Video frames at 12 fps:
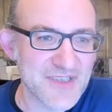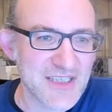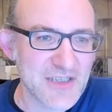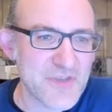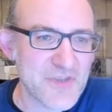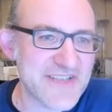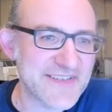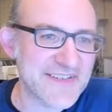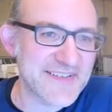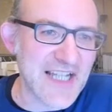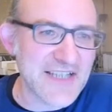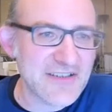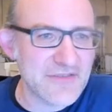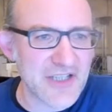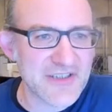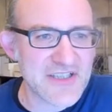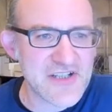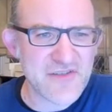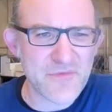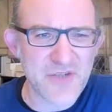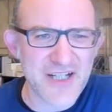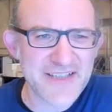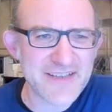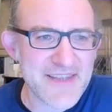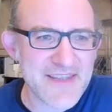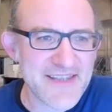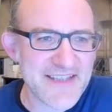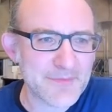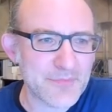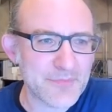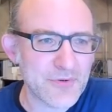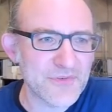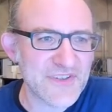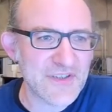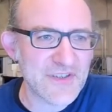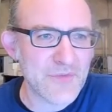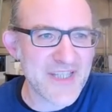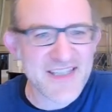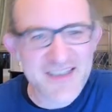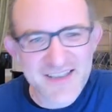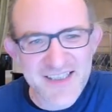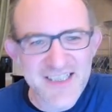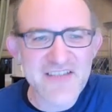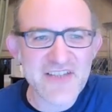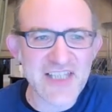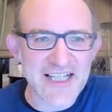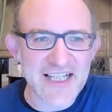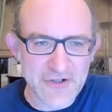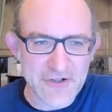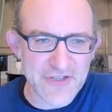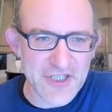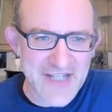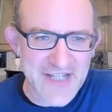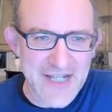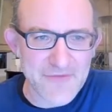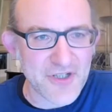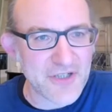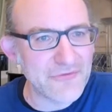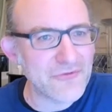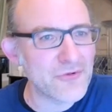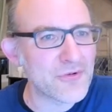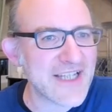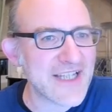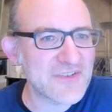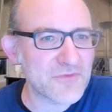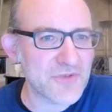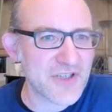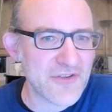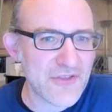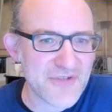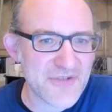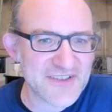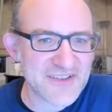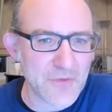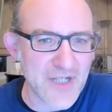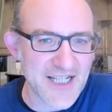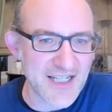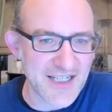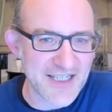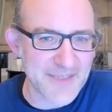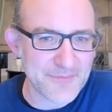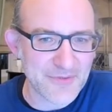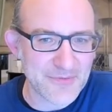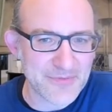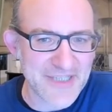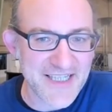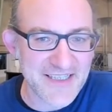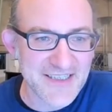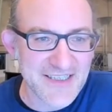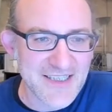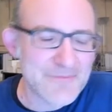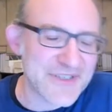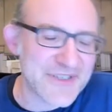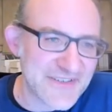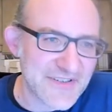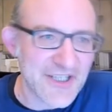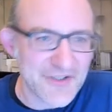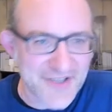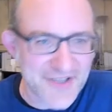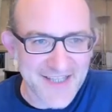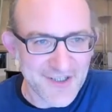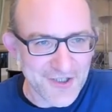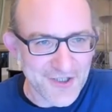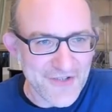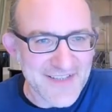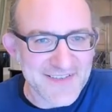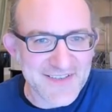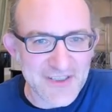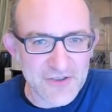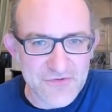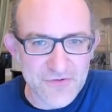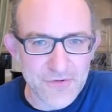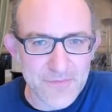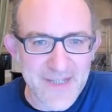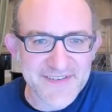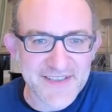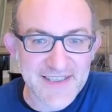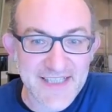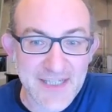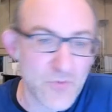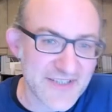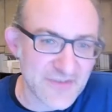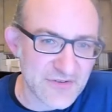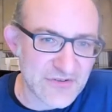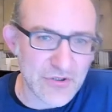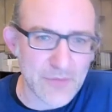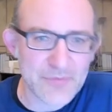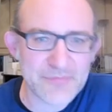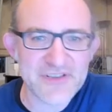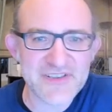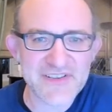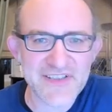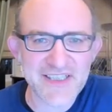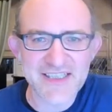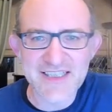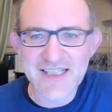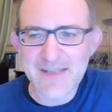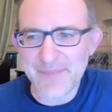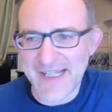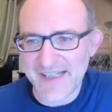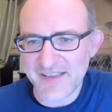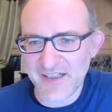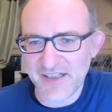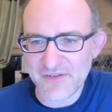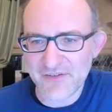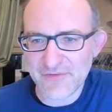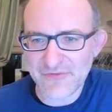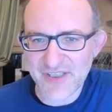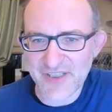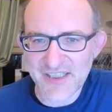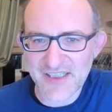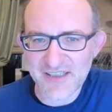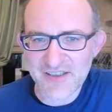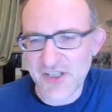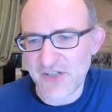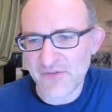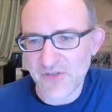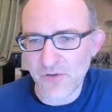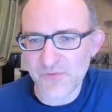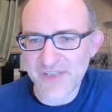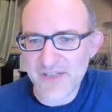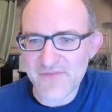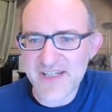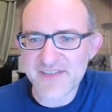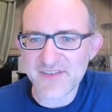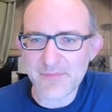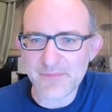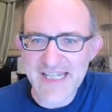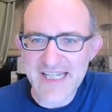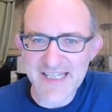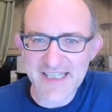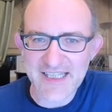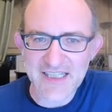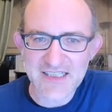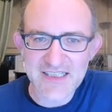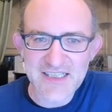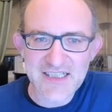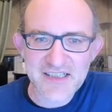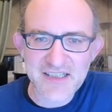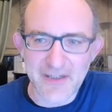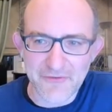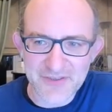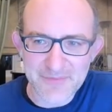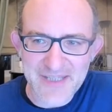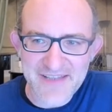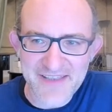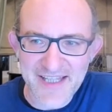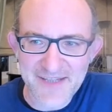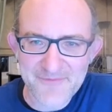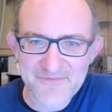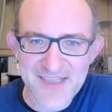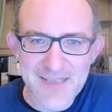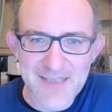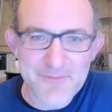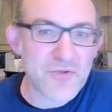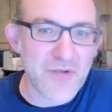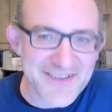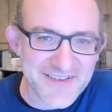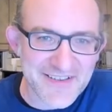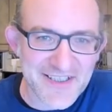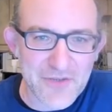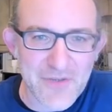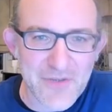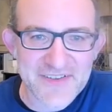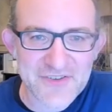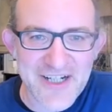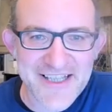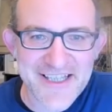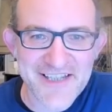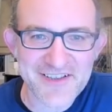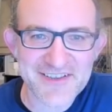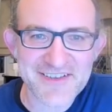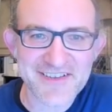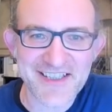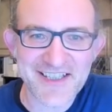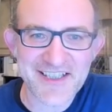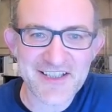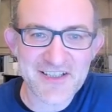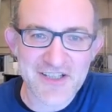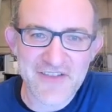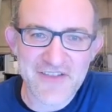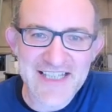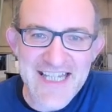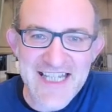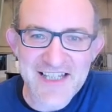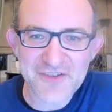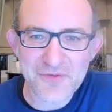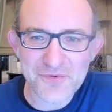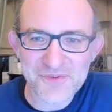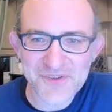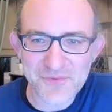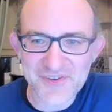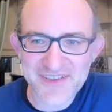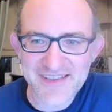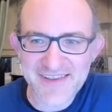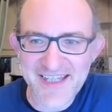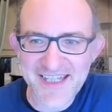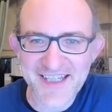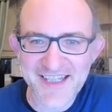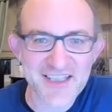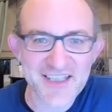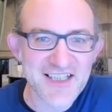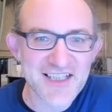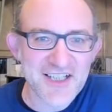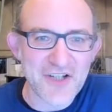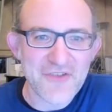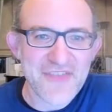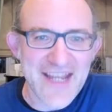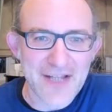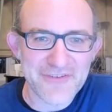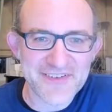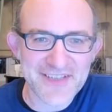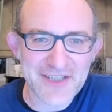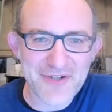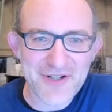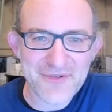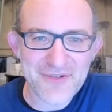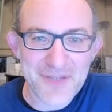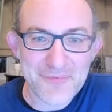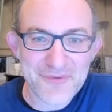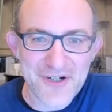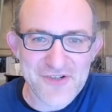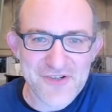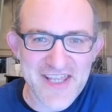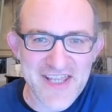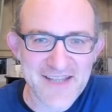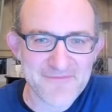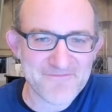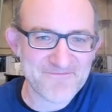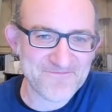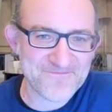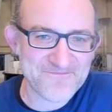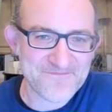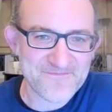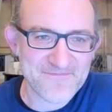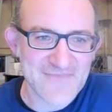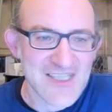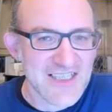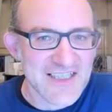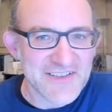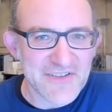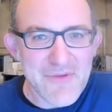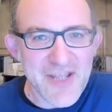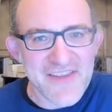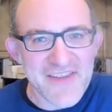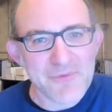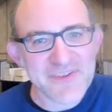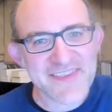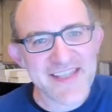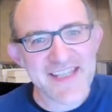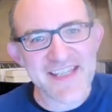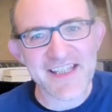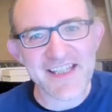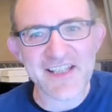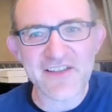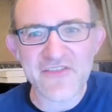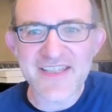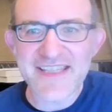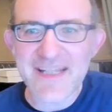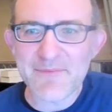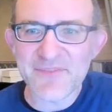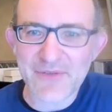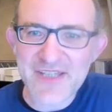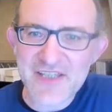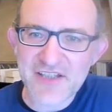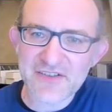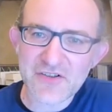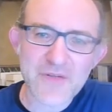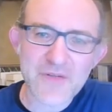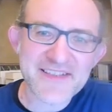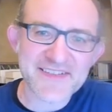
which is a slight advantage to white. I mean, these pawns are weak the likelihood that you get rook and four against rook and three is quite high probably but okay you know that's still a draw basically white on top but uh, black kind of uh, you know holding reasonably uh, comfortably there but quite uh, quite striking that uh, you know, that Leela also wanted the uh, you know the alpha zero approach there so there we are that was the the Nimzo Indian Queen's